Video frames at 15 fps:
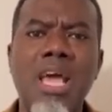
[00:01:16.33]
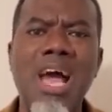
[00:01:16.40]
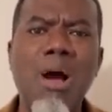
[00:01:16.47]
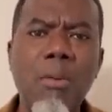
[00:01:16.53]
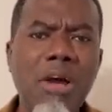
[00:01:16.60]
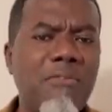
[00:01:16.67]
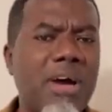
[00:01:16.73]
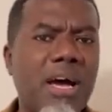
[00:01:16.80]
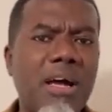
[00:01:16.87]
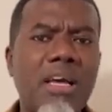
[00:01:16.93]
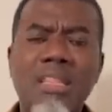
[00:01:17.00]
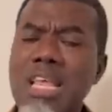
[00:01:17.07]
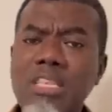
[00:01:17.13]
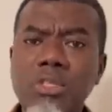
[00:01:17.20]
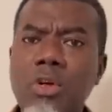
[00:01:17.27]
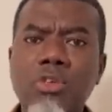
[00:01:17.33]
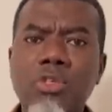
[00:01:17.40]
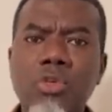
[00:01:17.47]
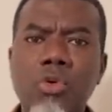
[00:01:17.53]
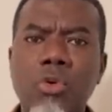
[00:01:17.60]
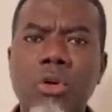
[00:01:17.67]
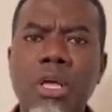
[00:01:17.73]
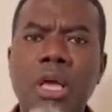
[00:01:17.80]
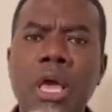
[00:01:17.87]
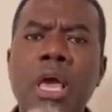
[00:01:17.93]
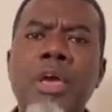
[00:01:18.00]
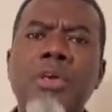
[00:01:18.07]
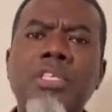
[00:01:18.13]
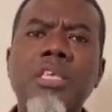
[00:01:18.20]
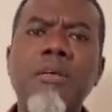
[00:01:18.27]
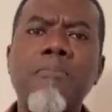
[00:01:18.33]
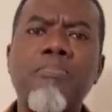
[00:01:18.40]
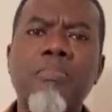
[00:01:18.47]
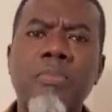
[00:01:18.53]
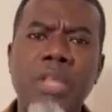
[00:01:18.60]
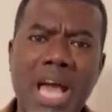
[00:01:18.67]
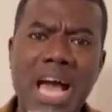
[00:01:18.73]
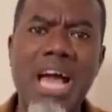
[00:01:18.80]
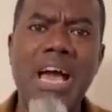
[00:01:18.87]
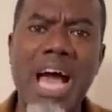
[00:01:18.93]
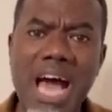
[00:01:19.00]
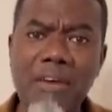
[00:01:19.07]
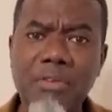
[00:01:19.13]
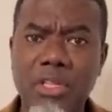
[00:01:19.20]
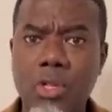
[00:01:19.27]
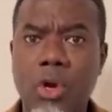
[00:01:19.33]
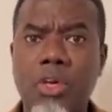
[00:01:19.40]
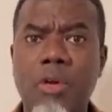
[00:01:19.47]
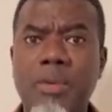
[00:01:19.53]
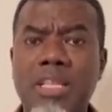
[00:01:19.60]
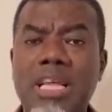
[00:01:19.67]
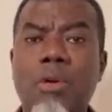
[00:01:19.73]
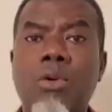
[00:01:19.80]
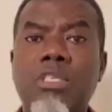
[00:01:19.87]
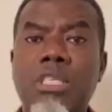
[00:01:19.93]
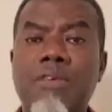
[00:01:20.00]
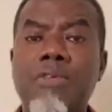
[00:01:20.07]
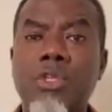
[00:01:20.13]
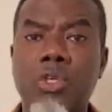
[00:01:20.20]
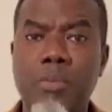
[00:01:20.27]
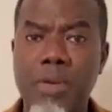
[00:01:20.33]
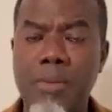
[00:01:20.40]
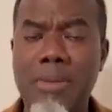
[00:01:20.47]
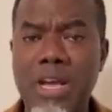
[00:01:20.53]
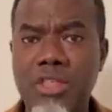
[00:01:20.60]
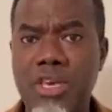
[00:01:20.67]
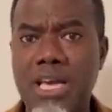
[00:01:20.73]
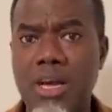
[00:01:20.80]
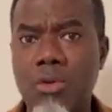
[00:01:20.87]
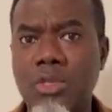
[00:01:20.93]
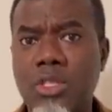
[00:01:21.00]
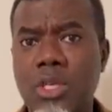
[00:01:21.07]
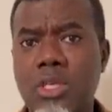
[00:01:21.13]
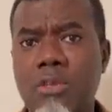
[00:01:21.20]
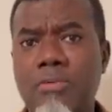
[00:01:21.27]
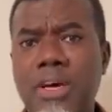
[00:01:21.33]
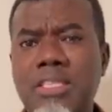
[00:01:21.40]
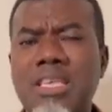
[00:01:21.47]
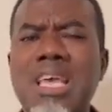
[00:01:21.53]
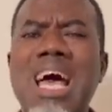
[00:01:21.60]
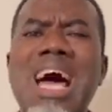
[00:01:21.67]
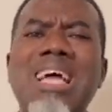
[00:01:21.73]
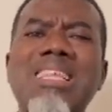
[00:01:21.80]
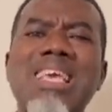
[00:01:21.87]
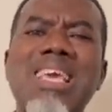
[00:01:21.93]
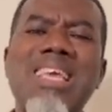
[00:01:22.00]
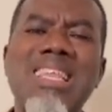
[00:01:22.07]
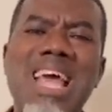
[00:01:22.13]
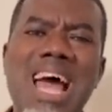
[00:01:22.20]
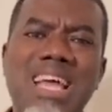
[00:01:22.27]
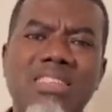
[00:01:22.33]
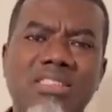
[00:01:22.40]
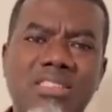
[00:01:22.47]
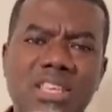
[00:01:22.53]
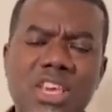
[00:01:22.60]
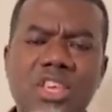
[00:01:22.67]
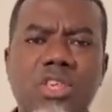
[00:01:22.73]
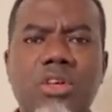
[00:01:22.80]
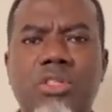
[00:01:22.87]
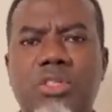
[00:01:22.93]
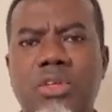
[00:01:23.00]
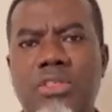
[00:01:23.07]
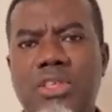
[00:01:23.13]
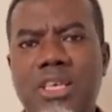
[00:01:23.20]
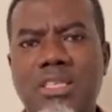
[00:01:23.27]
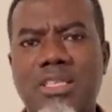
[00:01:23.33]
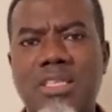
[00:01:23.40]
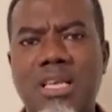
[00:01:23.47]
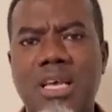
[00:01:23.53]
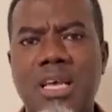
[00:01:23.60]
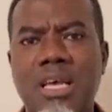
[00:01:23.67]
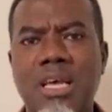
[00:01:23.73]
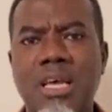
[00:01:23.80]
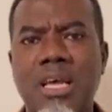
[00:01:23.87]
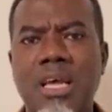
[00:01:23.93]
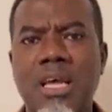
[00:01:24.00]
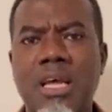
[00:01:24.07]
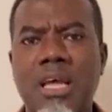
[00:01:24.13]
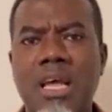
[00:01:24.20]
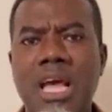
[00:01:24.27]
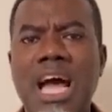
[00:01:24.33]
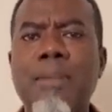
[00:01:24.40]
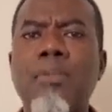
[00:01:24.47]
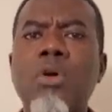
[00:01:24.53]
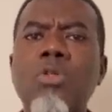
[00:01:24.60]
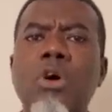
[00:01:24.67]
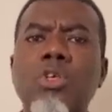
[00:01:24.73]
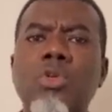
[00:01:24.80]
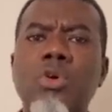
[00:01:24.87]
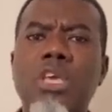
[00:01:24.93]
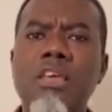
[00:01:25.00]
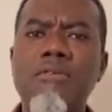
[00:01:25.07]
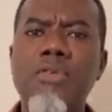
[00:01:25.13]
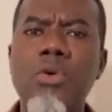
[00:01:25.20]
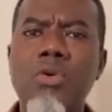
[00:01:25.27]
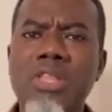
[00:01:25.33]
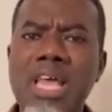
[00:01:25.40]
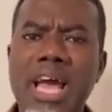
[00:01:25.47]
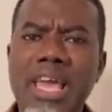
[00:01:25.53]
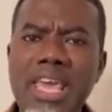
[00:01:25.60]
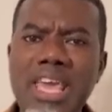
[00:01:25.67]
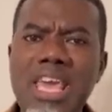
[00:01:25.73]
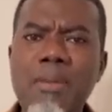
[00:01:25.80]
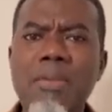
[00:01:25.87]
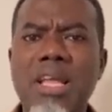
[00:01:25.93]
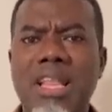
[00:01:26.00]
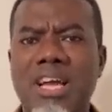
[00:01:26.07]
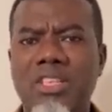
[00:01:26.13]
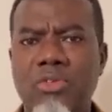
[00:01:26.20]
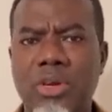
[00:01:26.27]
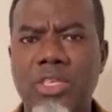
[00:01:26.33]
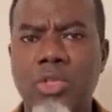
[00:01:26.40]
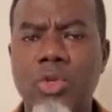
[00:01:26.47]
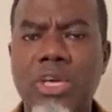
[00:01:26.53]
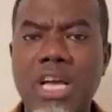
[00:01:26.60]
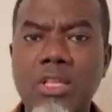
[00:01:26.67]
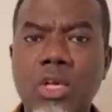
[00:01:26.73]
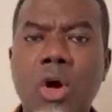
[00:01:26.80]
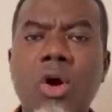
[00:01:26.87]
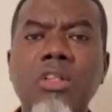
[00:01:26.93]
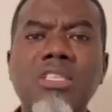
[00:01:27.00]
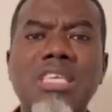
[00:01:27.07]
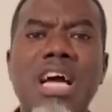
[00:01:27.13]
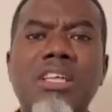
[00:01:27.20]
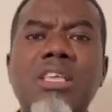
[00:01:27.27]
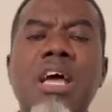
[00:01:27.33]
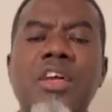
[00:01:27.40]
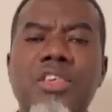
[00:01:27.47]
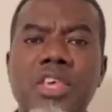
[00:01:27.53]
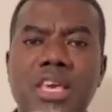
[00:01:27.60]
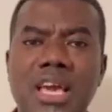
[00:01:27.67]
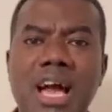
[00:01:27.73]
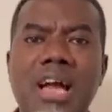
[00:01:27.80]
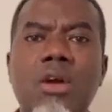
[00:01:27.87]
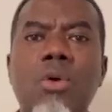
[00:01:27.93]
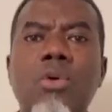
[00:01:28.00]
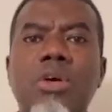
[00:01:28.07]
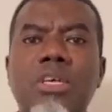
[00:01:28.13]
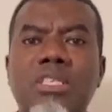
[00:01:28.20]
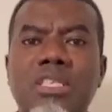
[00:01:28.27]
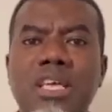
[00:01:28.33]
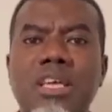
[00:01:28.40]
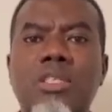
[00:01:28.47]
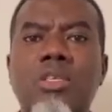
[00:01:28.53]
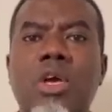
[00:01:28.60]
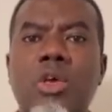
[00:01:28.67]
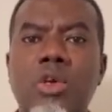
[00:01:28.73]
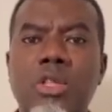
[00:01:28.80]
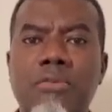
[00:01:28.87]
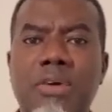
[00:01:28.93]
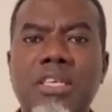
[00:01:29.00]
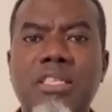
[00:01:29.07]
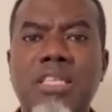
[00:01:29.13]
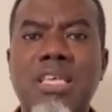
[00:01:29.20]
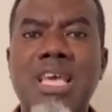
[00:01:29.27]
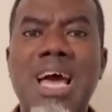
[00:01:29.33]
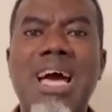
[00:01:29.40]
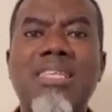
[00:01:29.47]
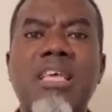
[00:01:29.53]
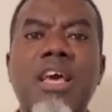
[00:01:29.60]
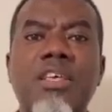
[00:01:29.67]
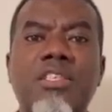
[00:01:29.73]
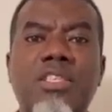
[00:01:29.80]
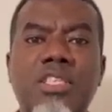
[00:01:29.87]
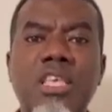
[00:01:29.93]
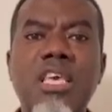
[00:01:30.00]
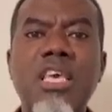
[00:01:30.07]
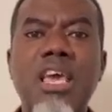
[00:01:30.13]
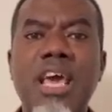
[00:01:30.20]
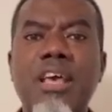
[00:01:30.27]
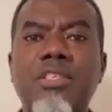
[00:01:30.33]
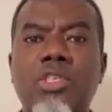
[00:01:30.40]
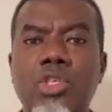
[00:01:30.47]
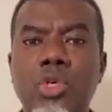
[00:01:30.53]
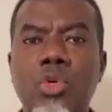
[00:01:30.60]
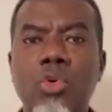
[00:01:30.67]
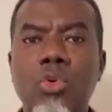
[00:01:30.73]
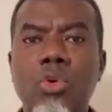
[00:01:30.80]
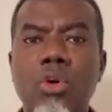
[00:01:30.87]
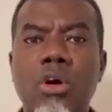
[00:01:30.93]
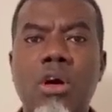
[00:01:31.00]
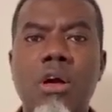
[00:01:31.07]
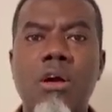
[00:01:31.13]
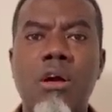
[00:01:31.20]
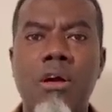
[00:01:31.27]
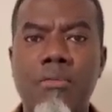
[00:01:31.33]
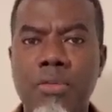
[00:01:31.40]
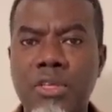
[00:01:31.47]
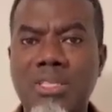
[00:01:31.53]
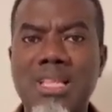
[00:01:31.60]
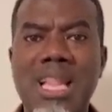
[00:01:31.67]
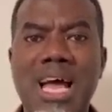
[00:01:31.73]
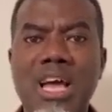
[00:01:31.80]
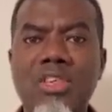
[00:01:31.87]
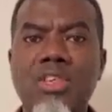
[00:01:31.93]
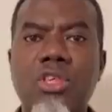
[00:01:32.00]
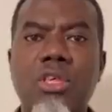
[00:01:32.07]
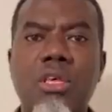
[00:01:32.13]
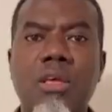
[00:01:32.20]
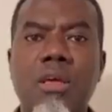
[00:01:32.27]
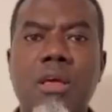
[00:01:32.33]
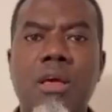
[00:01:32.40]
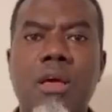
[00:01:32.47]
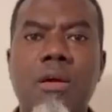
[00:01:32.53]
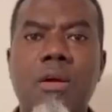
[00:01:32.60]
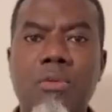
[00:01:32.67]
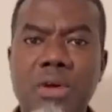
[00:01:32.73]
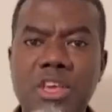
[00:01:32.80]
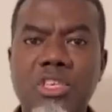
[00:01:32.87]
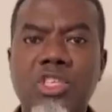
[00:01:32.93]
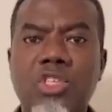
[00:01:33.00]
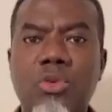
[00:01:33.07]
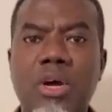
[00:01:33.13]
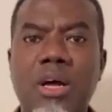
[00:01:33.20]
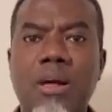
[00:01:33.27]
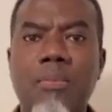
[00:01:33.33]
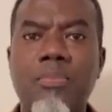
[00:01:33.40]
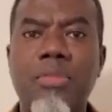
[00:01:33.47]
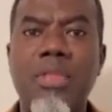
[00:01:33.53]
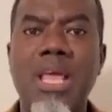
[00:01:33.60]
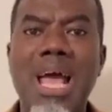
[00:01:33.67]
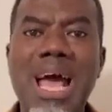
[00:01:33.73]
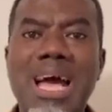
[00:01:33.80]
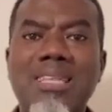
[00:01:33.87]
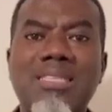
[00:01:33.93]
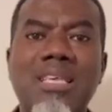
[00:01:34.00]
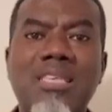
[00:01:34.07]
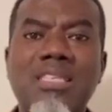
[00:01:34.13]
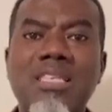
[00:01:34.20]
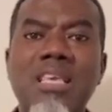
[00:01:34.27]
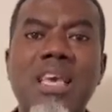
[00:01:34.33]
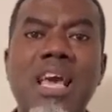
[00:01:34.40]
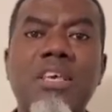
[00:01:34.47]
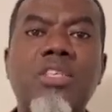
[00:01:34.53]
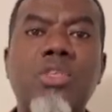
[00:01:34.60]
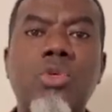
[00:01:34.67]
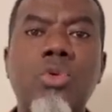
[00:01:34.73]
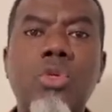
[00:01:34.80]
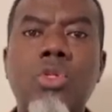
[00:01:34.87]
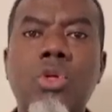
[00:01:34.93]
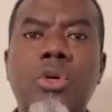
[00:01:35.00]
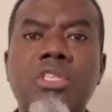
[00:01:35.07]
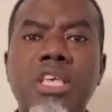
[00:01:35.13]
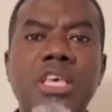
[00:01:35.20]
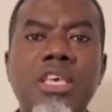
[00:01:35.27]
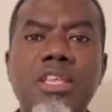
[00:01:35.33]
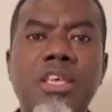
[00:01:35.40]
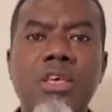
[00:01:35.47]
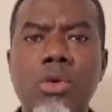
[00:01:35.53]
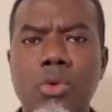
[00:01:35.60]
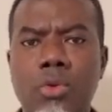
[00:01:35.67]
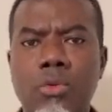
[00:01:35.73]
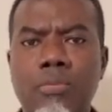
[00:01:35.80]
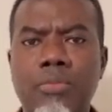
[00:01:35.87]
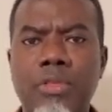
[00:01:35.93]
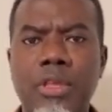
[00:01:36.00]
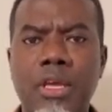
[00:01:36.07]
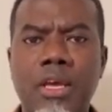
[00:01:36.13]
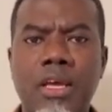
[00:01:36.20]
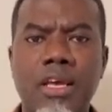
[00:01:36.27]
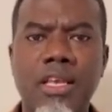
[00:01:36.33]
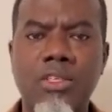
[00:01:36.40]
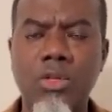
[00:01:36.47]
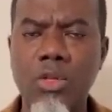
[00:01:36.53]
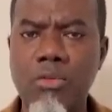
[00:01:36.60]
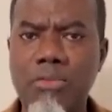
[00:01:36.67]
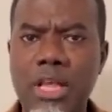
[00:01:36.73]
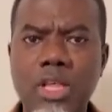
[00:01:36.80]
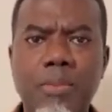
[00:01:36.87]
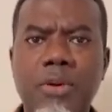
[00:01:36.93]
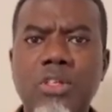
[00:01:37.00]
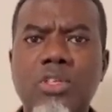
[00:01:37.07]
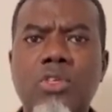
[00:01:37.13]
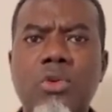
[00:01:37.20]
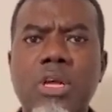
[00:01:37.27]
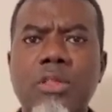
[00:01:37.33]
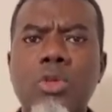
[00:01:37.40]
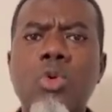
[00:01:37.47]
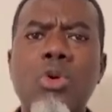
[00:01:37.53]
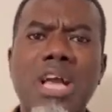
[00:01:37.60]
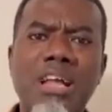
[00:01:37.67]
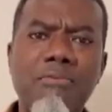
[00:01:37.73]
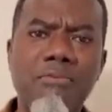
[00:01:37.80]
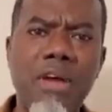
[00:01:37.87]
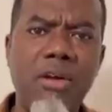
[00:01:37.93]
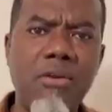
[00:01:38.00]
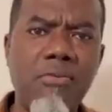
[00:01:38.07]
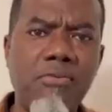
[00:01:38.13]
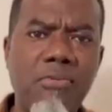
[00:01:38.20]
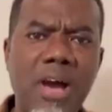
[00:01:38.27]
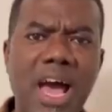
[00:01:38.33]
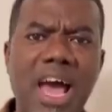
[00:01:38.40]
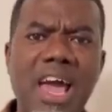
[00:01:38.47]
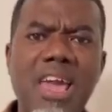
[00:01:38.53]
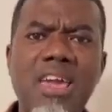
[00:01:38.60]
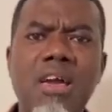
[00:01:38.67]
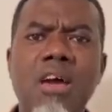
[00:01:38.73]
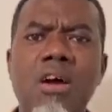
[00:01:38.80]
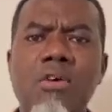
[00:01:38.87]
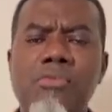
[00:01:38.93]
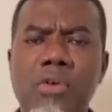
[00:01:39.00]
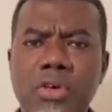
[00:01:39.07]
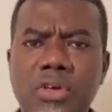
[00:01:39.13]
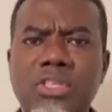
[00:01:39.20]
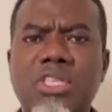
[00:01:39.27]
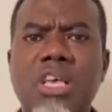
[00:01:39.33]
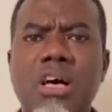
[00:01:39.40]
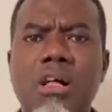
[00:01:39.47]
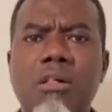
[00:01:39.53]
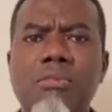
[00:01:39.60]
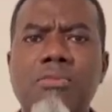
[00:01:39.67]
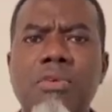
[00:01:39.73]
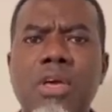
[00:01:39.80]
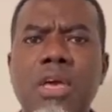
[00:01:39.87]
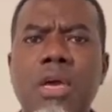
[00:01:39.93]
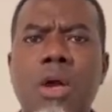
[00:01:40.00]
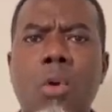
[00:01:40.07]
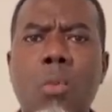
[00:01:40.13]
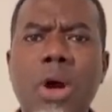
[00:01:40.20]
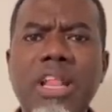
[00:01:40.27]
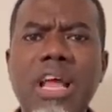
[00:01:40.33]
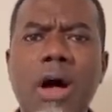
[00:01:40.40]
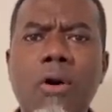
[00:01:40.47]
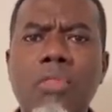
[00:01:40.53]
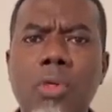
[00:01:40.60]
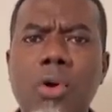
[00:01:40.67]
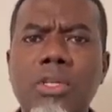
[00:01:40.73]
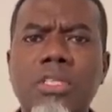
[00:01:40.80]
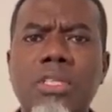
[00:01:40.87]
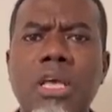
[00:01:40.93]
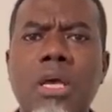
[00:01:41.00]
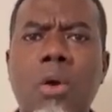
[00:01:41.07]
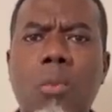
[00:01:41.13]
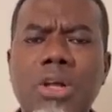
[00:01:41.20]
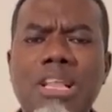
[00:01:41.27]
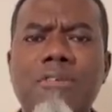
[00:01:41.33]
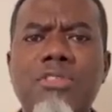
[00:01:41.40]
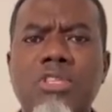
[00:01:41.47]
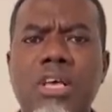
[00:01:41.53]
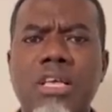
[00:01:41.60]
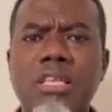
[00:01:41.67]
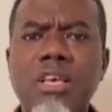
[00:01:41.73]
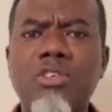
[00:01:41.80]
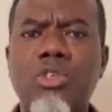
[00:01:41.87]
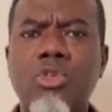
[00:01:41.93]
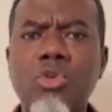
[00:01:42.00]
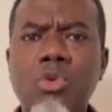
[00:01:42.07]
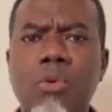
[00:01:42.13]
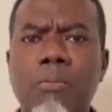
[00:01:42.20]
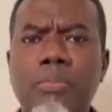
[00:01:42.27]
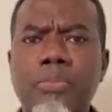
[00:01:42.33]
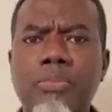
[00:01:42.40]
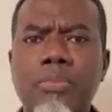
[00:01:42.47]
However, that's not true. You see, I have a document that was given to me by Chicago State University, and in addition to this, I'm going to also give you their email address. You can contact Chicago State University at csu/registrar@csu.edu. It's going to flash up on the screen. You can verify for yourself whether or not what I've said is true.